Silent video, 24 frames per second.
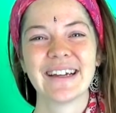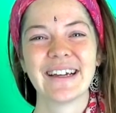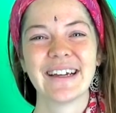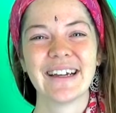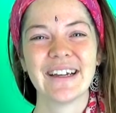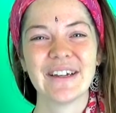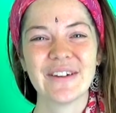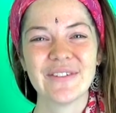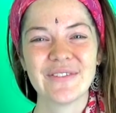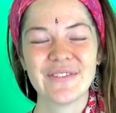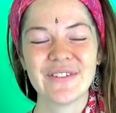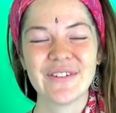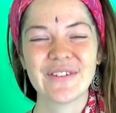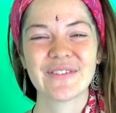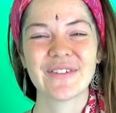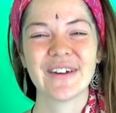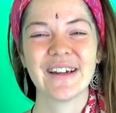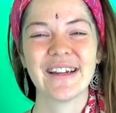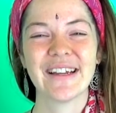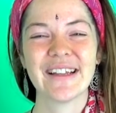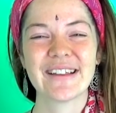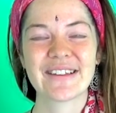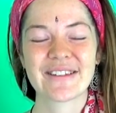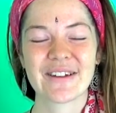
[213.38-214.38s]
If you
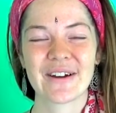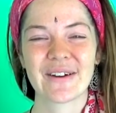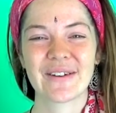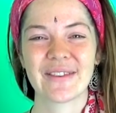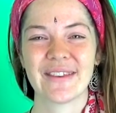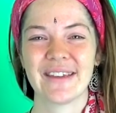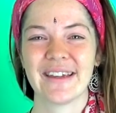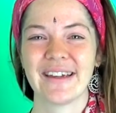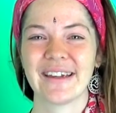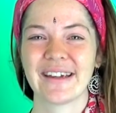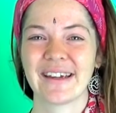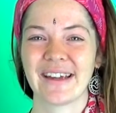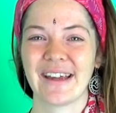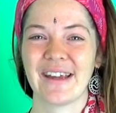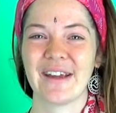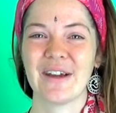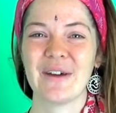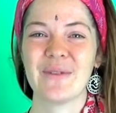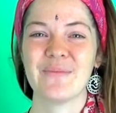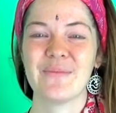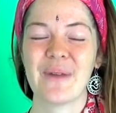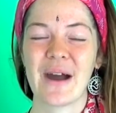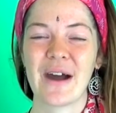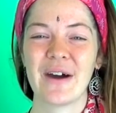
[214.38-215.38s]
really start thinking
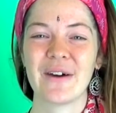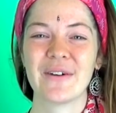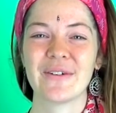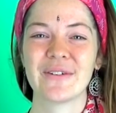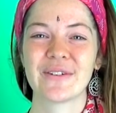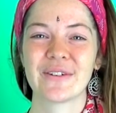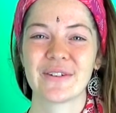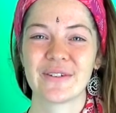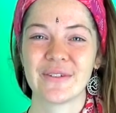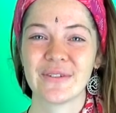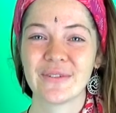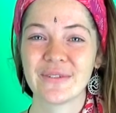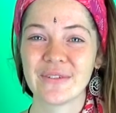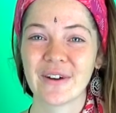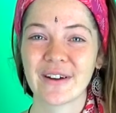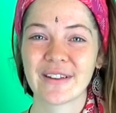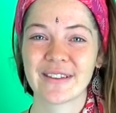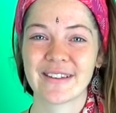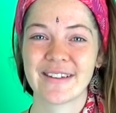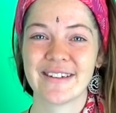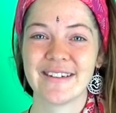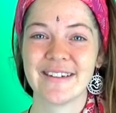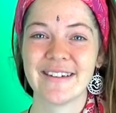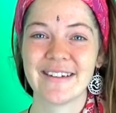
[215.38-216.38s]
about
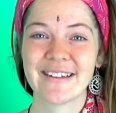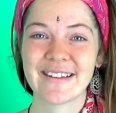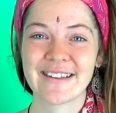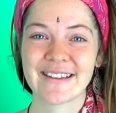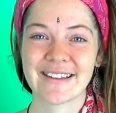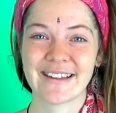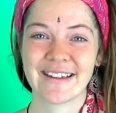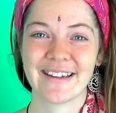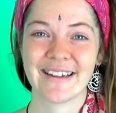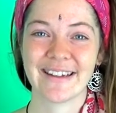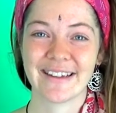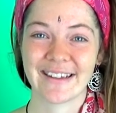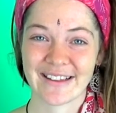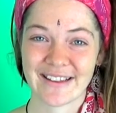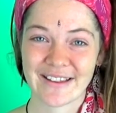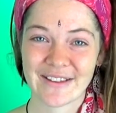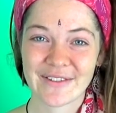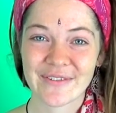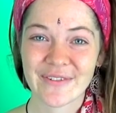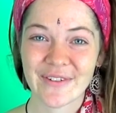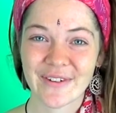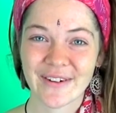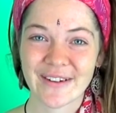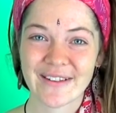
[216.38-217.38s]
what cheese is,
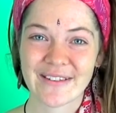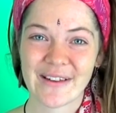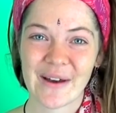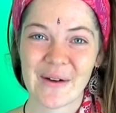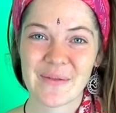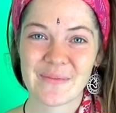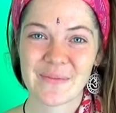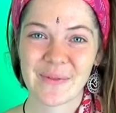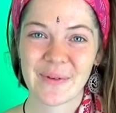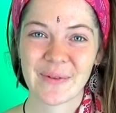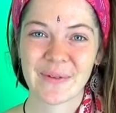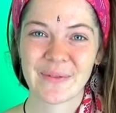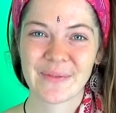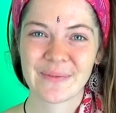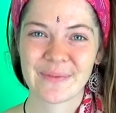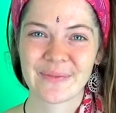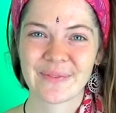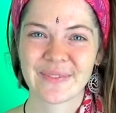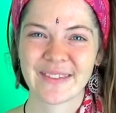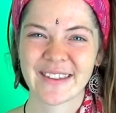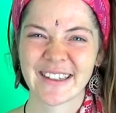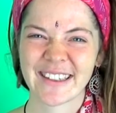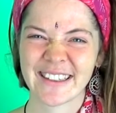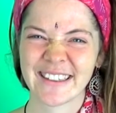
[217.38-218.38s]
for example,
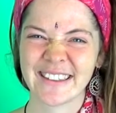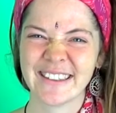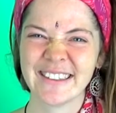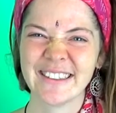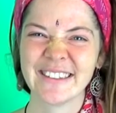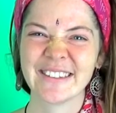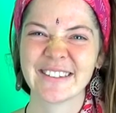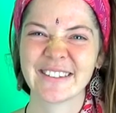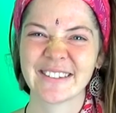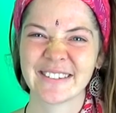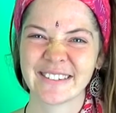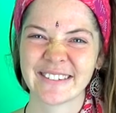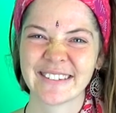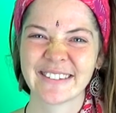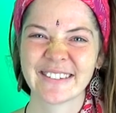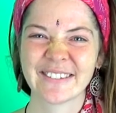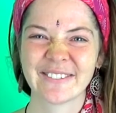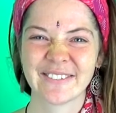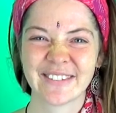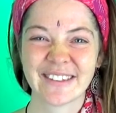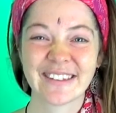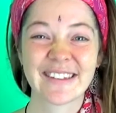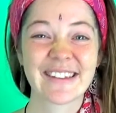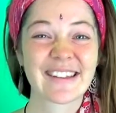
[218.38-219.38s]
ew,
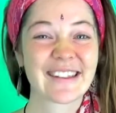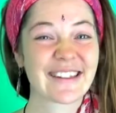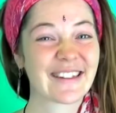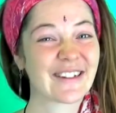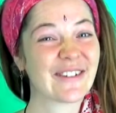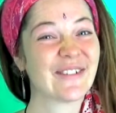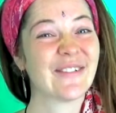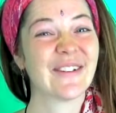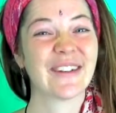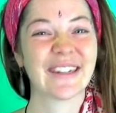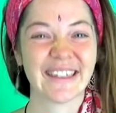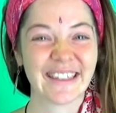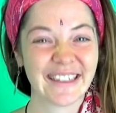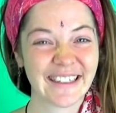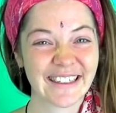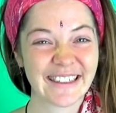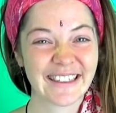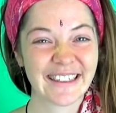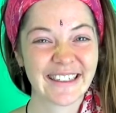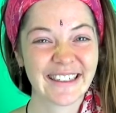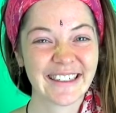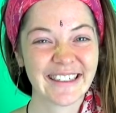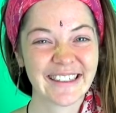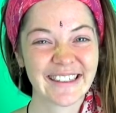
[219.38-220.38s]
would you still want to
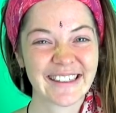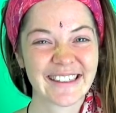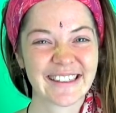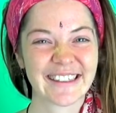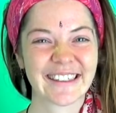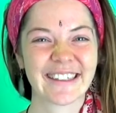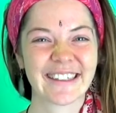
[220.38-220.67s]
eat it?